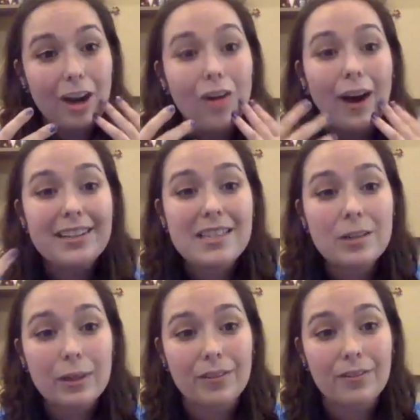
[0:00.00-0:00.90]
oh, I could see
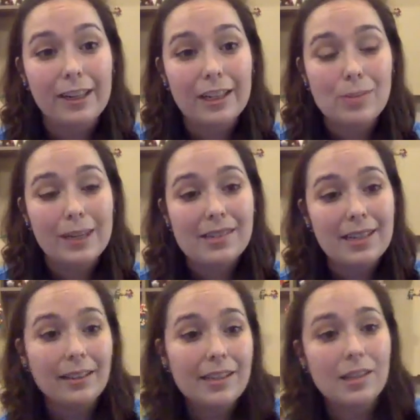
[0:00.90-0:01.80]
where the fun is, because
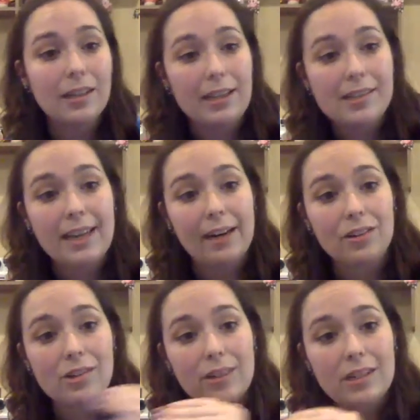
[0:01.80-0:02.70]
his character
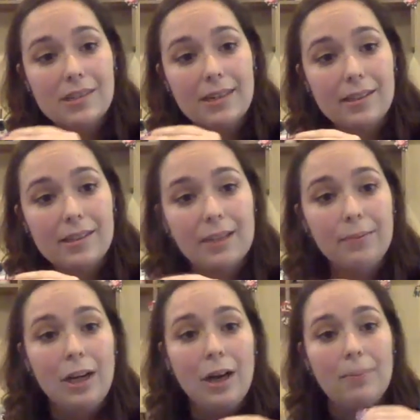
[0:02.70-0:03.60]
is going to stay the same,